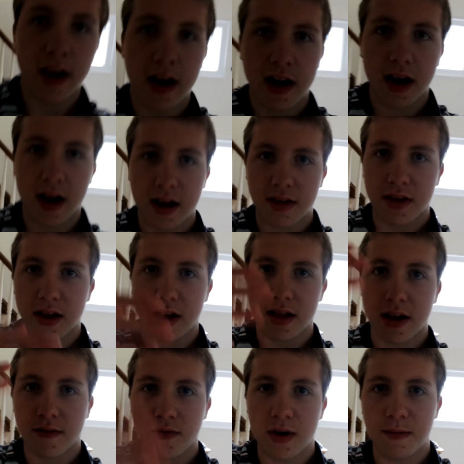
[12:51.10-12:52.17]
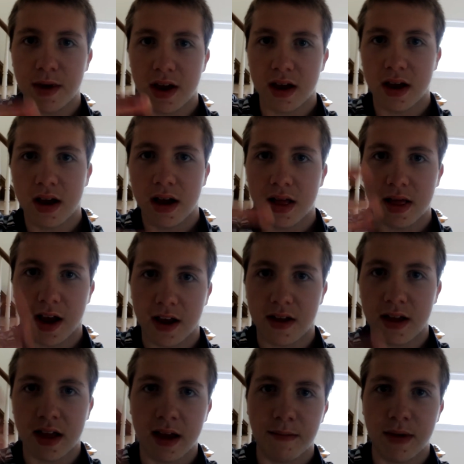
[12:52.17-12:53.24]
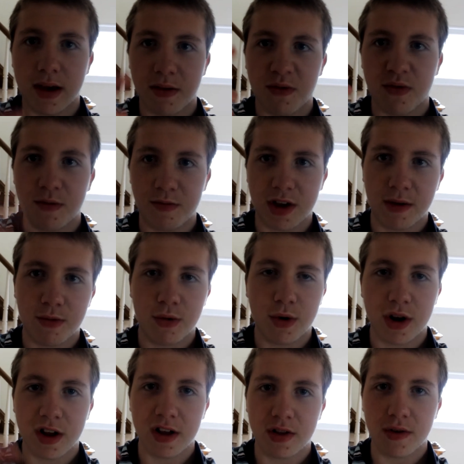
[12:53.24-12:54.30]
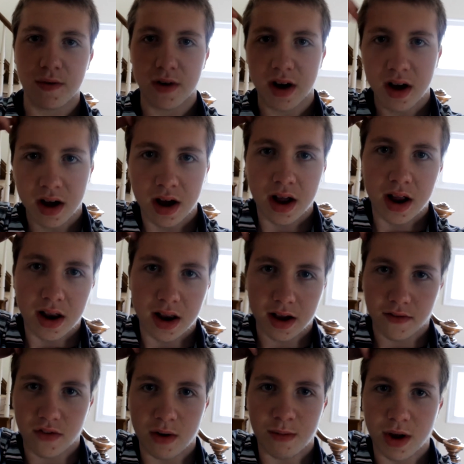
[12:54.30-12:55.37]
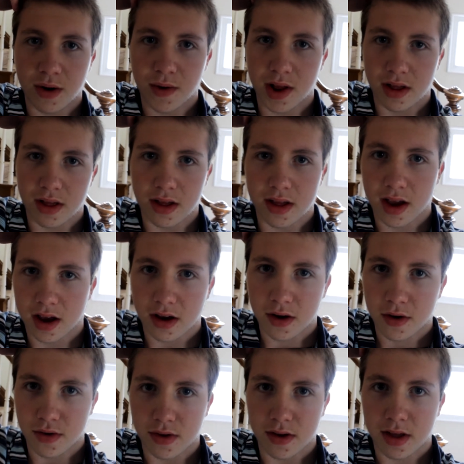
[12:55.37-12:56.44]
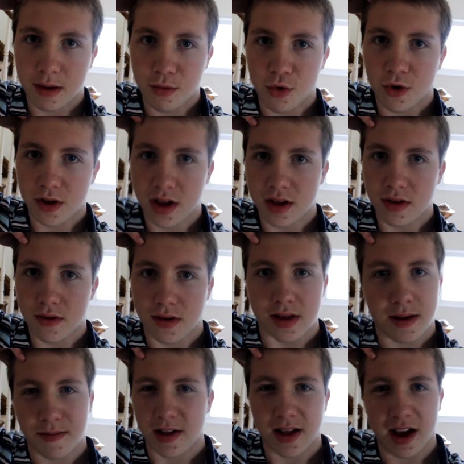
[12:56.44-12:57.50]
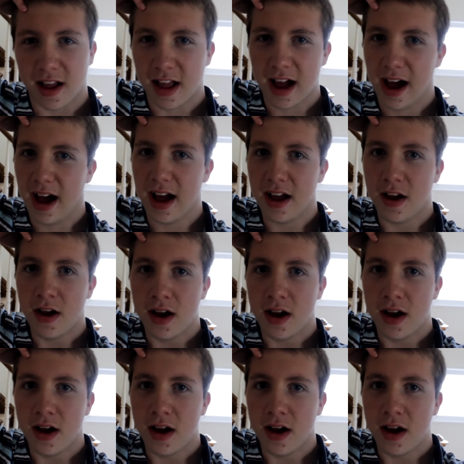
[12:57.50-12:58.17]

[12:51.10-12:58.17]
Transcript: yet. I think Nick Fleming likes the Timbit from Tim Hortons, or Nick Fleming went Nick goes to Tim Hortons, or something like that.